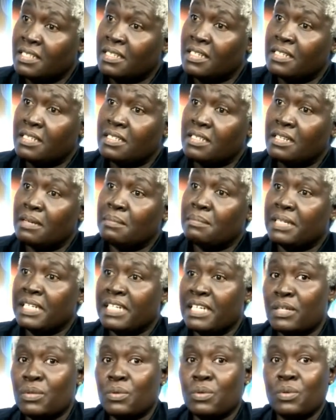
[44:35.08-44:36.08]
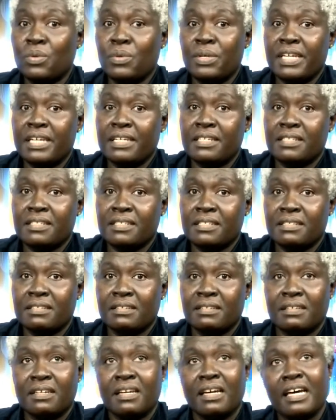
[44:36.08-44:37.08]
This is somebody who
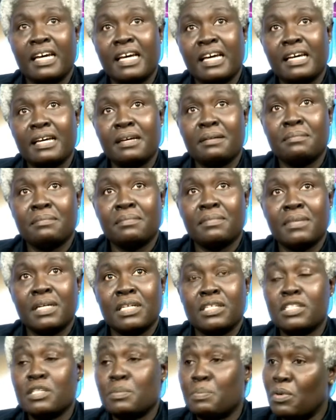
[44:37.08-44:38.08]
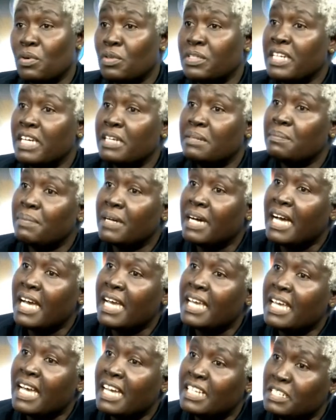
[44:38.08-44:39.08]
is supported
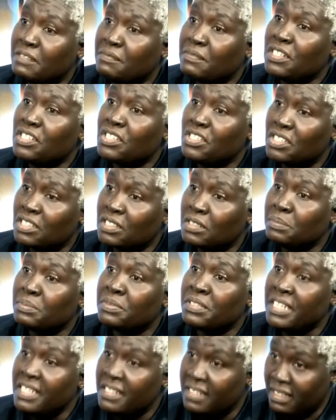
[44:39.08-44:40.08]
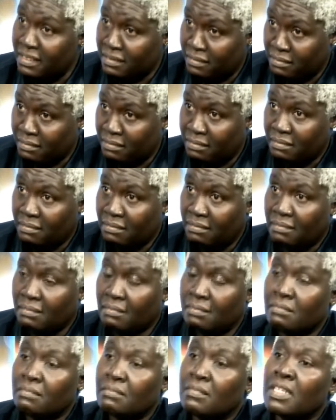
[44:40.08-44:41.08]
by artificial breathing,
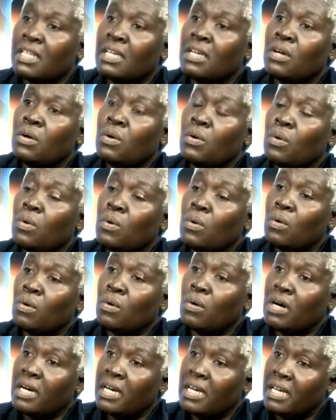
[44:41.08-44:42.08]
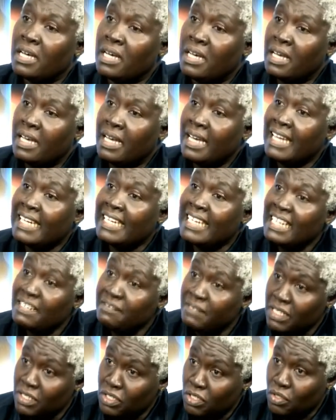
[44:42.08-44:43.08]
or a
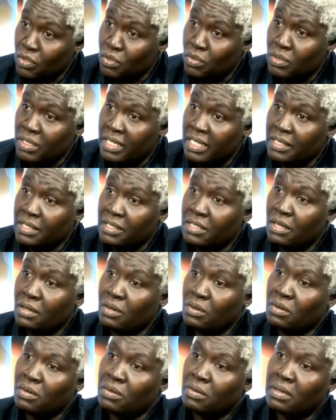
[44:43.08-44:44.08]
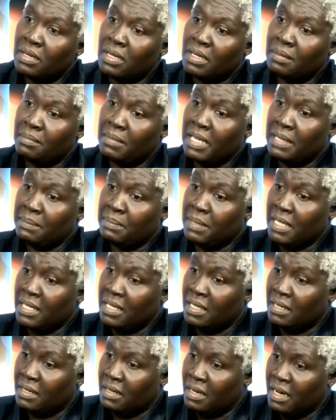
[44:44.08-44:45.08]
living donor, so
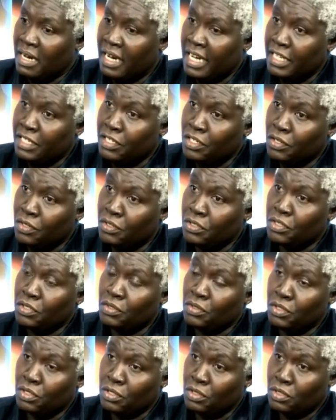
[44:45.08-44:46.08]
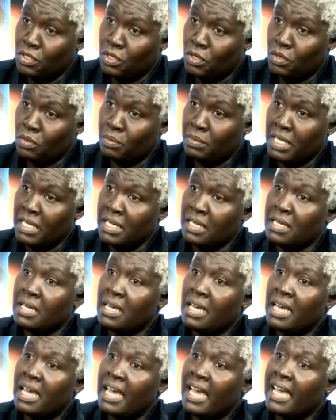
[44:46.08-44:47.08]
maybe I know you, you know
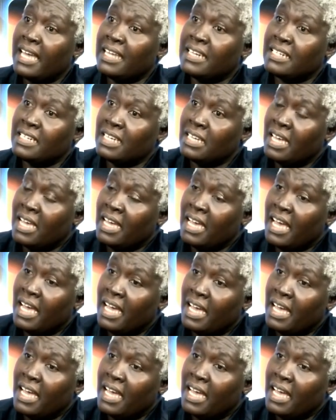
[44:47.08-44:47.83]
me, and